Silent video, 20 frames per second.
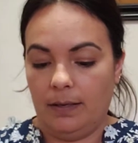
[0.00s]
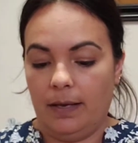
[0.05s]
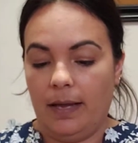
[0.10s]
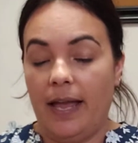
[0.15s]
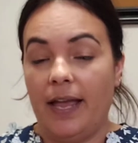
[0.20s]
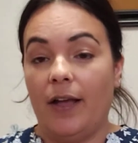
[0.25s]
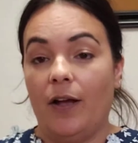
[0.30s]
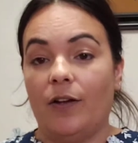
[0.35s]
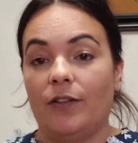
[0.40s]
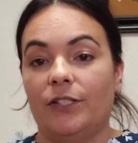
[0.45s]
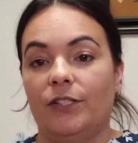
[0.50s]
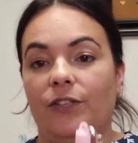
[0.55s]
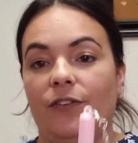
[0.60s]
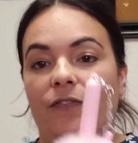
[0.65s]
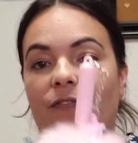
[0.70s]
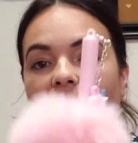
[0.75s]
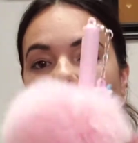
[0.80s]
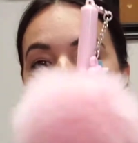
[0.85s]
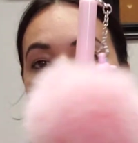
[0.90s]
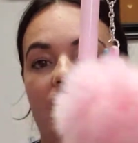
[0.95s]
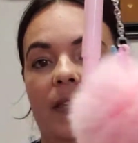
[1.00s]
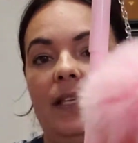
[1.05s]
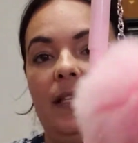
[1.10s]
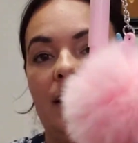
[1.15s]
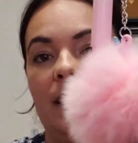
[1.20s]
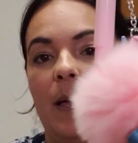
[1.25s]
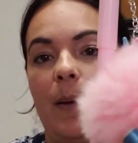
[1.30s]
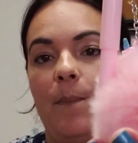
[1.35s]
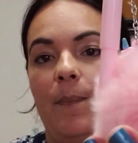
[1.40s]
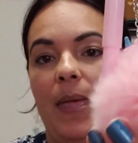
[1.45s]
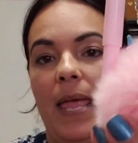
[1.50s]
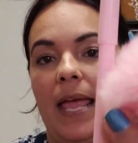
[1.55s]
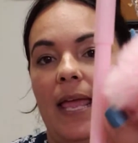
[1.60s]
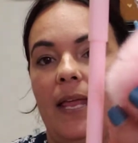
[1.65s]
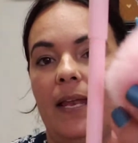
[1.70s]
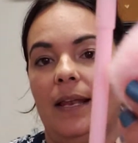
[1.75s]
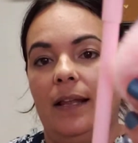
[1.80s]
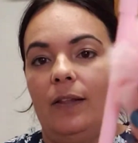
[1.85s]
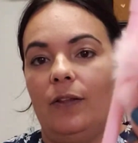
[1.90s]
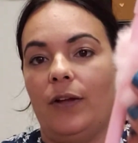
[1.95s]
I also found this
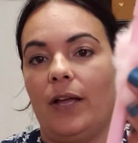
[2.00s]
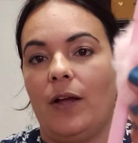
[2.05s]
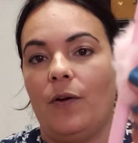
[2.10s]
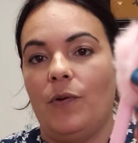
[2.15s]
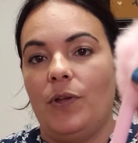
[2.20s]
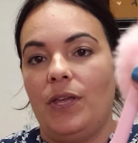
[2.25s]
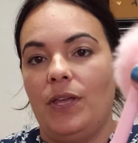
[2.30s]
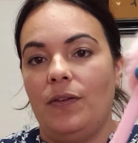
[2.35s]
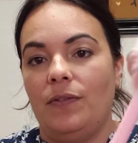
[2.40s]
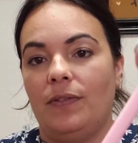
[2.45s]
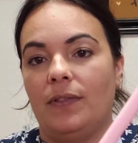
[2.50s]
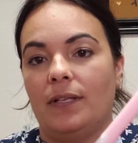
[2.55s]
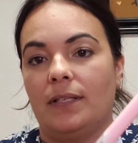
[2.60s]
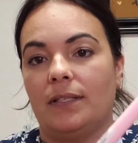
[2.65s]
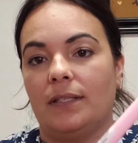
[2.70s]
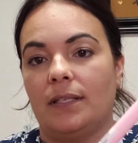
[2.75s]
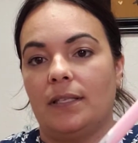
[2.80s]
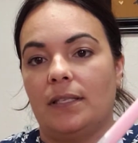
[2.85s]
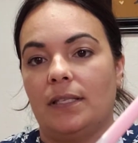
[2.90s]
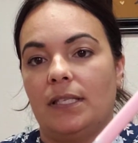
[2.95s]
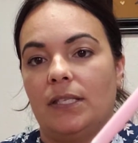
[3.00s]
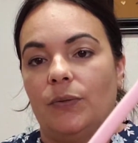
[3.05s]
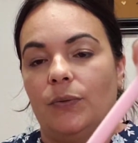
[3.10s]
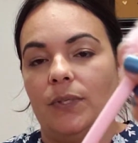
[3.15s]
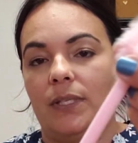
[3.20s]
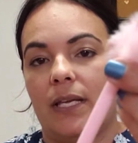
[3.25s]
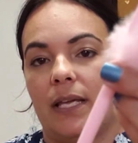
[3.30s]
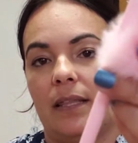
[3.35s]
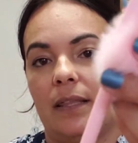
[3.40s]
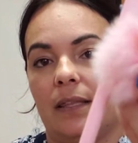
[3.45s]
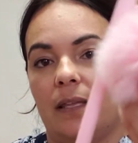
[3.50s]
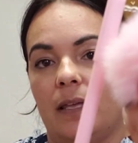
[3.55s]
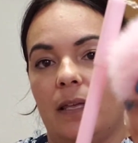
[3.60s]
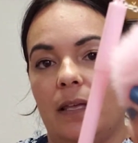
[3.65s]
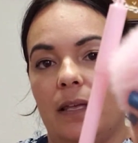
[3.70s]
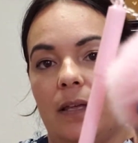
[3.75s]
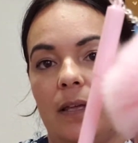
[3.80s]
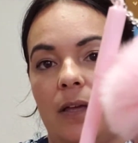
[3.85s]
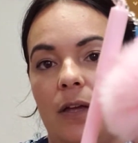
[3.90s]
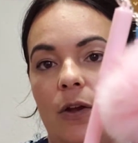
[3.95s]
pen. Look how cute this is. This was at
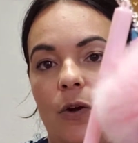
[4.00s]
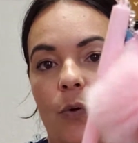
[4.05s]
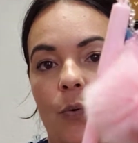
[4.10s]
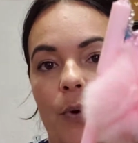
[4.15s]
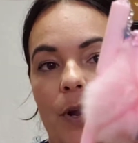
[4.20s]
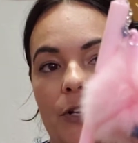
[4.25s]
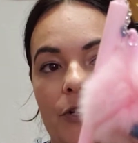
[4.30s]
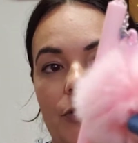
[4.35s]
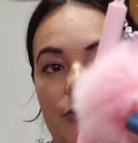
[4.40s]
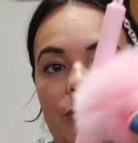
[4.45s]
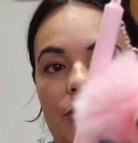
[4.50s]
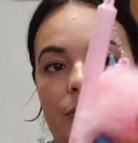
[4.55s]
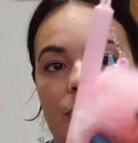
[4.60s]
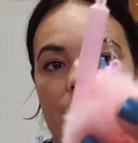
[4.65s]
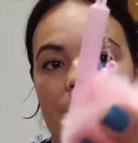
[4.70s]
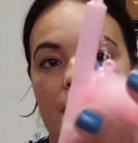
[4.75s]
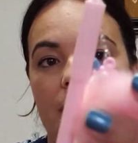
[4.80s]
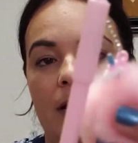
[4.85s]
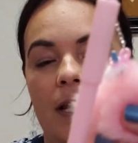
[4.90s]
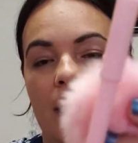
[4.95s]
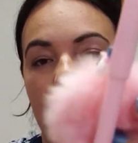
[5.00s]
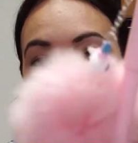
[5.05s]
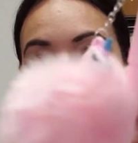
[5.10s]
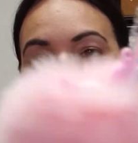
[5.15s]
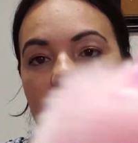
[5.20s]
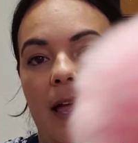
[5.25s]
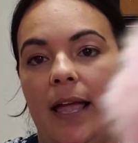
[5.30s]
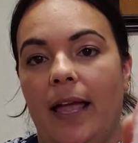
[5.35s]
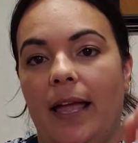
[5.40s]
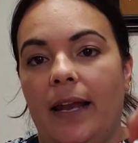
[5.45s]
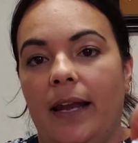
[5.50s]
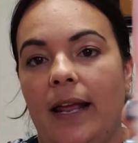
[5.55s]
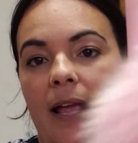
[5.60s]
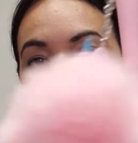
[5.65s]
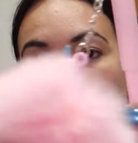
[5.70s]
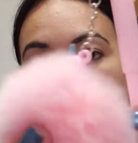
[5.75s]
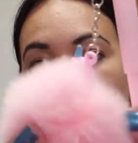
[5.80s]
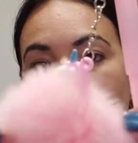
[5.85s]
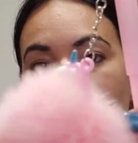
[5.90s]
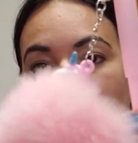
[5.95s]
the register, and it
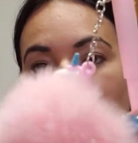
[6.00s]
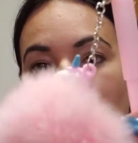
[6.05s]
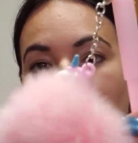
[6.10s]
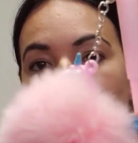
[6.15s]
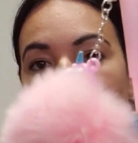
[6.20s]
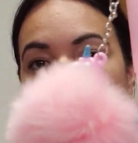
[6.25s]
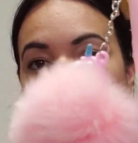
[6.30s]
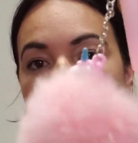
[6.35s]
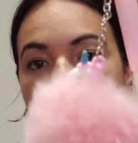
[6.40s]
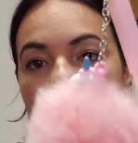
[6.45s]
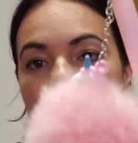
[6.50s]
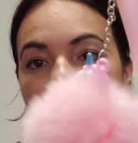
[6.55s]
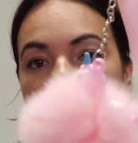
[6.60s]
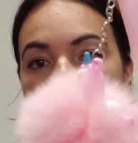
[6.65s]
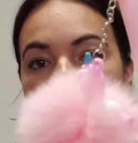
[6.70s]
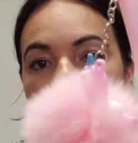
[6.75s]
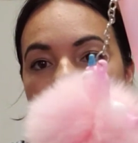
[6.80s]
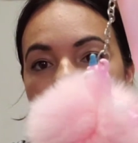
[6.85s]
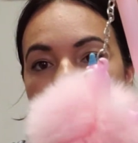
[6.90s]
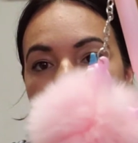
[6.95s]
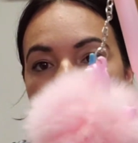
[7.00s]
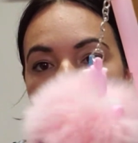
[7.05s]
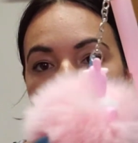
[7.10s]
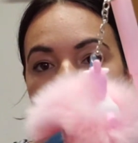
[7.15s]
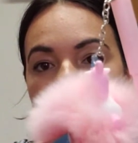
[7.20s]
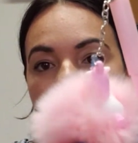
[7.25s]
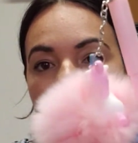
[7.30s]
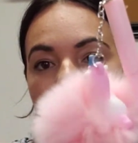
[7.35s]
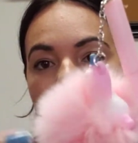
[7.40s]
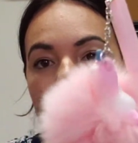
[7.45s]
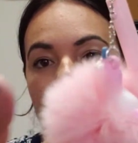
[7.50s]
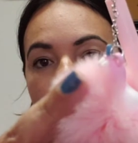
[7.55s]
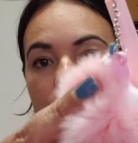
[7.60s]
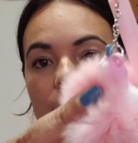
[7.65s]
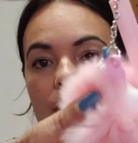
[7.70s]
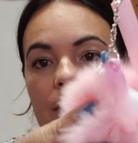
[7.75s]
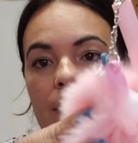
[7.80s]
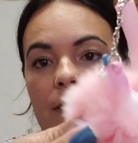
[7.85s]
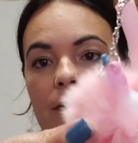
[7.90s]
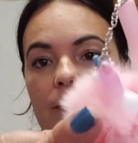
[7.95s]
has a little
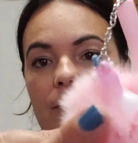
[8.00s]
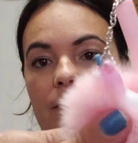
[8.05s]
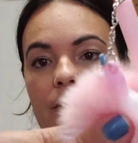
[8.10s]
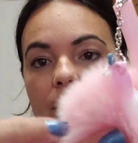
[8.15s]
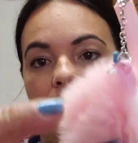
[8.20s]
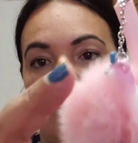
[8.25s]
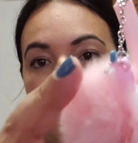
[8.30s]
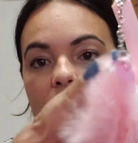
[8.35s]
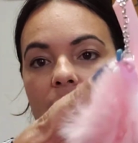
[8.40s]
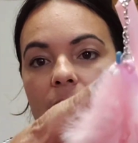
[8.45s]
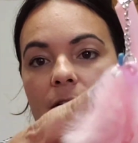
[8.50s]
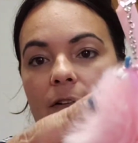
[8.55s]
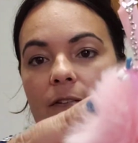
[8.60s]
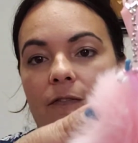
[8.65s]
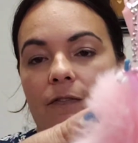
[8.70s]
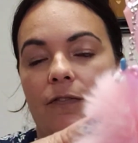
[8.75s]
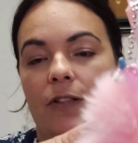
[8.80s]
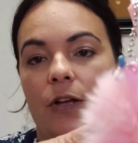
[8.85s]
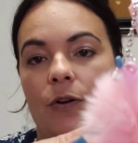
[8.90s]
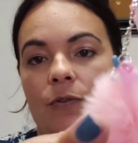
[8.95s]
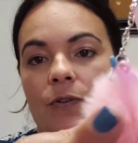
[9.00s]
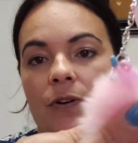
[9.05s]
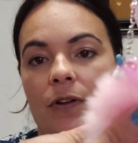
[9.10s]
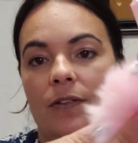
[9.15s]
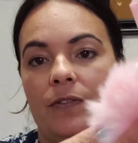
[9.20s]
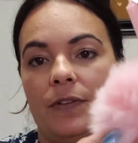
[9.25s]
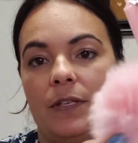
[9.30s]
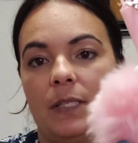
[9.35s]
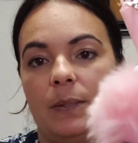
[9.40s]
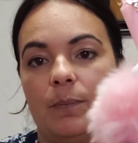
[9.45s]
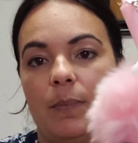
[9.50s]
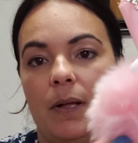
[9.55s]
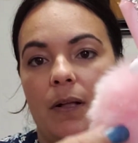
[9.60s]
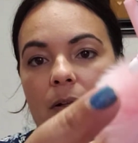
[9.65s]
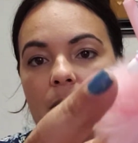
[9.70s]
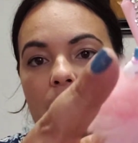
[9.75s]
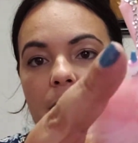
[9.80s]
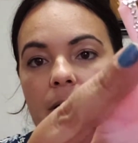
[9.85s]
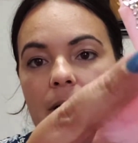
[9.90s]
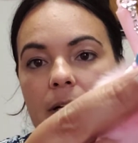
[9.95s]
unicorn floating on this
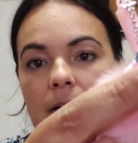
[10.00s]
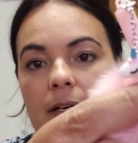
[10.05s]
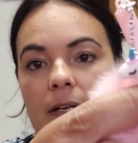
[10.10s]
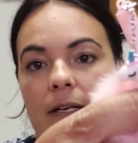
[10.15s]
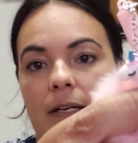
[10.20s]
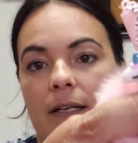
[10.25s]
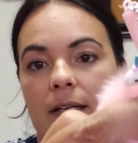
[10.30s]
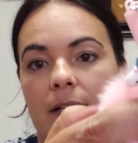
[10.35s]
ball here.